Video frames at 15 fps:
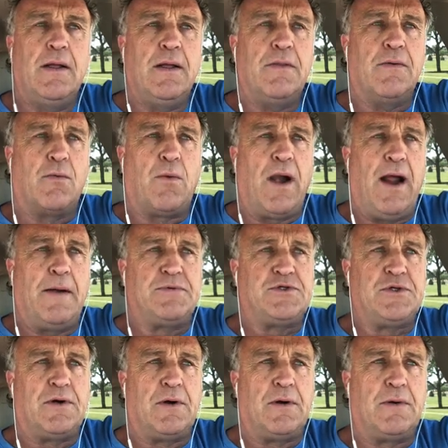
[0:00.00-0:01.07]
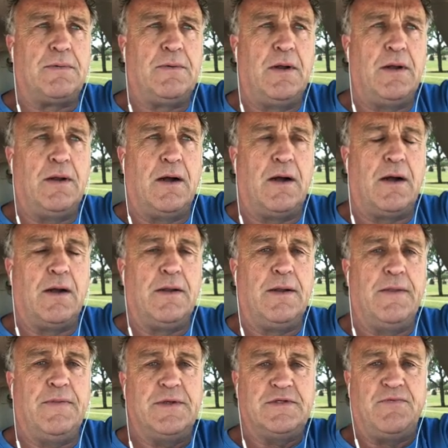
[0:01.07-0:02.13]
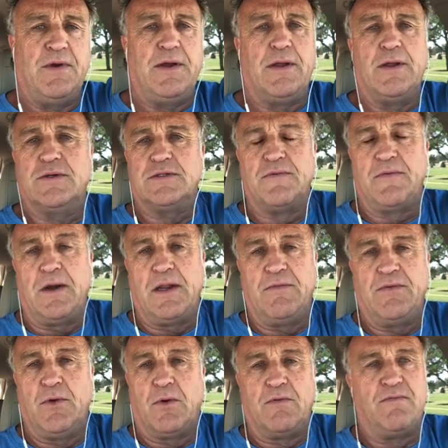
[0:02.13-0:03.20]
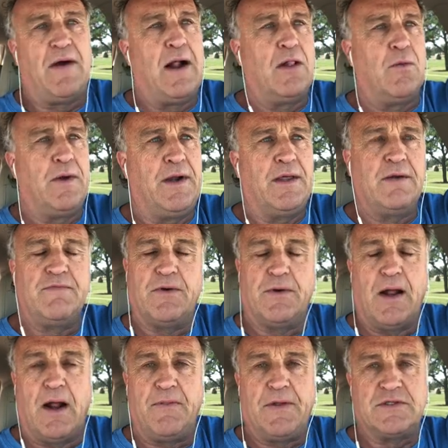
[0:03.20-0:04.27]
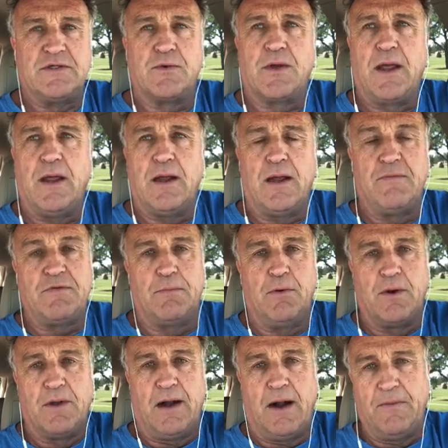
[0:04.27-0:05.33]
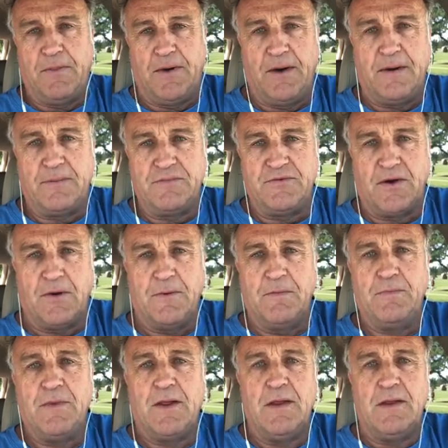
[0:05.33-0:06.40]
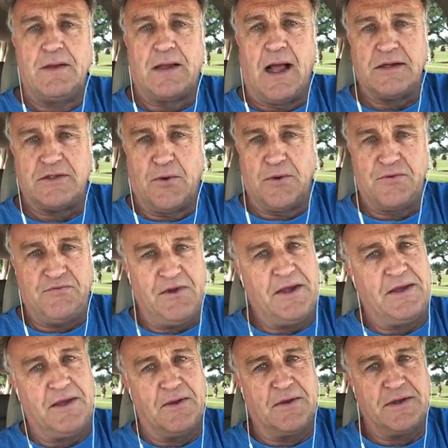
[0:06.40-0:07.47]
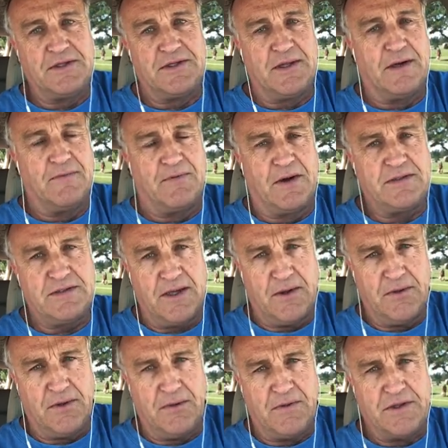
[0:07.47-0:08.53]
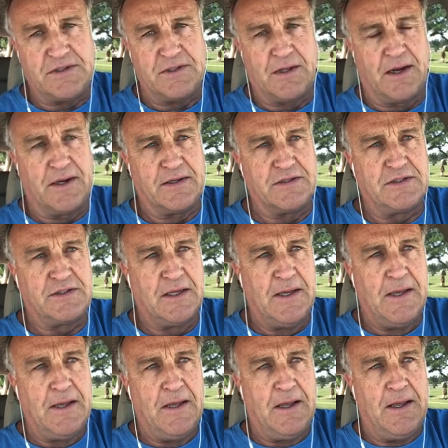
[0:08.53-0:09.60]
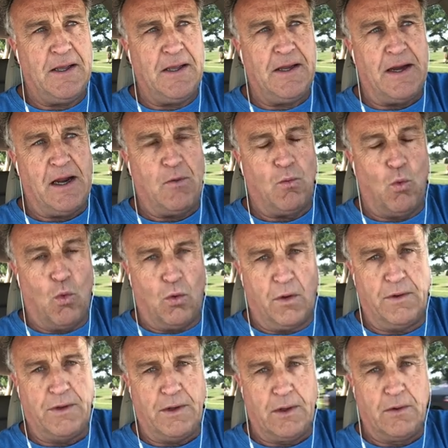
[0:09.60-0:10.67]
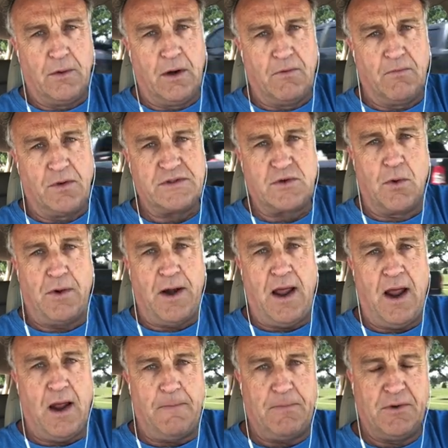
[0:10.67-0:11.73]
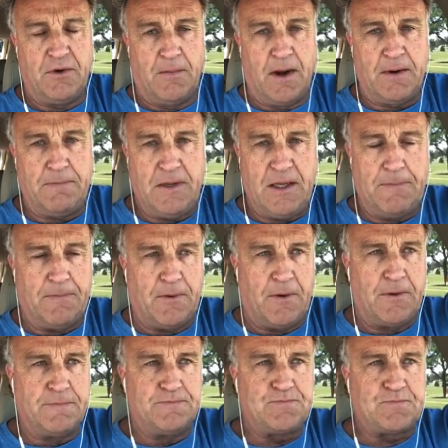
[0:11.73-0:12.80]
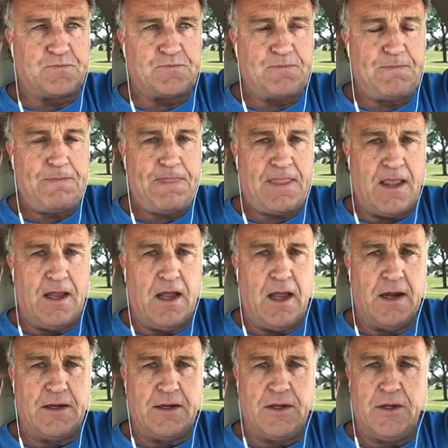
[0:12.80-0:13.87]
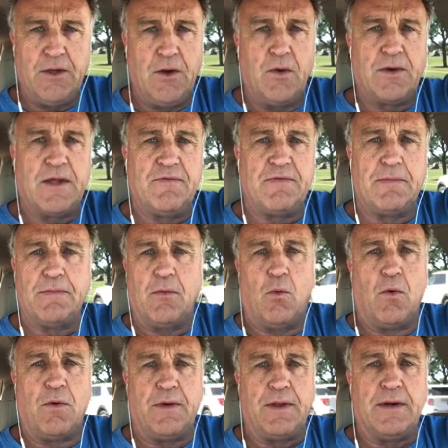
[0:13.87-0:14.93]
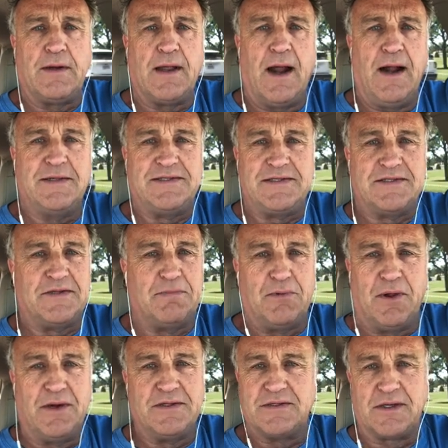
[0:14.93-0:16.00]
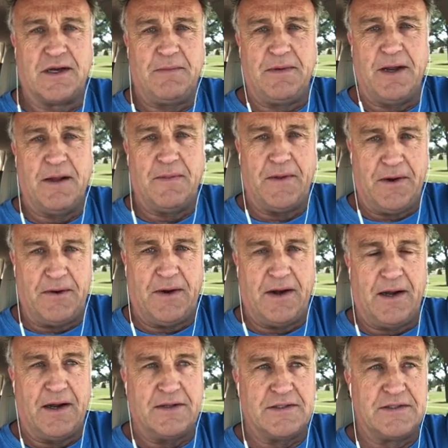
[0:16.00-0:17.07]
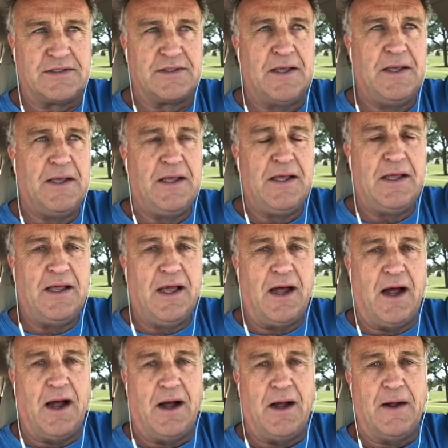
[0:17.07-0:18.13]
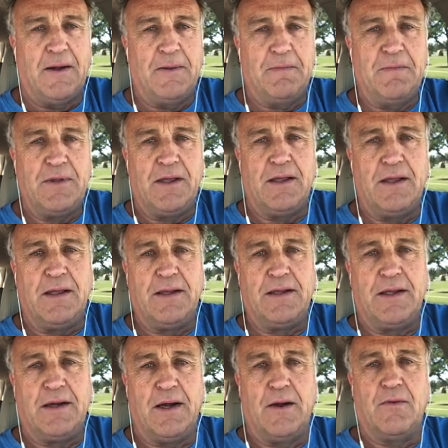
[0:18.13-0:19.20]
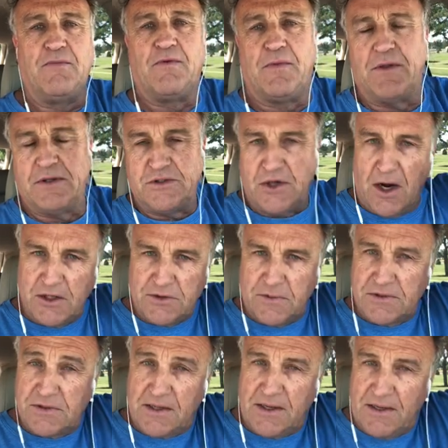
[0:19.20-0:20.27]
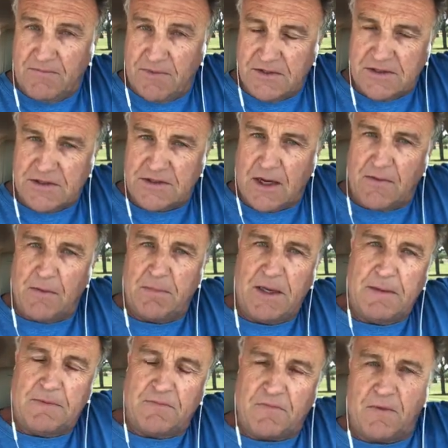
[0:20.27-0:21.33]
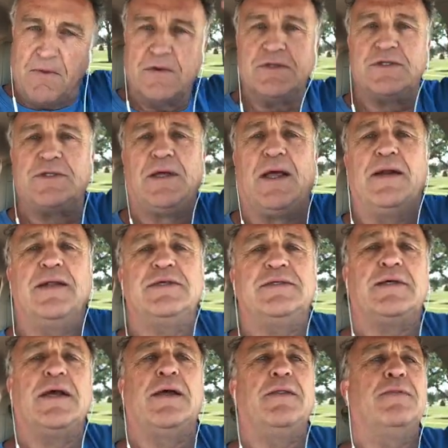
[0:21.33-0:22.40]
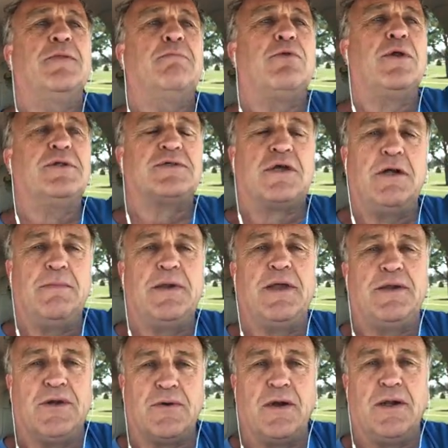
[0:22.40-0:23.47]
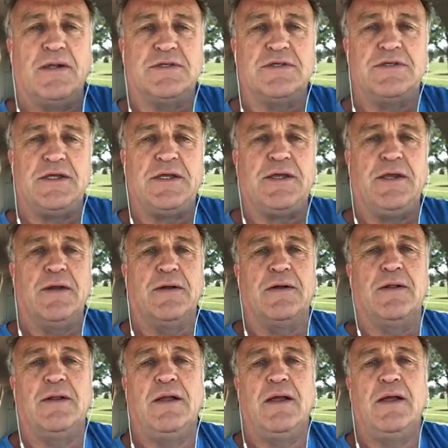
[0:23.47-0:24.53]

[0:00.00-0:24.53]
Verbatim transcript: the rapture uh, in these videos. If any of you are following it, if you're not, that's okay. I have to put it out there. So, God told Ezekiel, He said, If I tell you these things and warn you of what's going to happen to my people, and you don't give them the warning, God says the blood isn't going to be on their hands, uh, eh, you know, for the judgments that He visits on the people for their sin. He said, The blood's going to be in your hands, Ezekiel.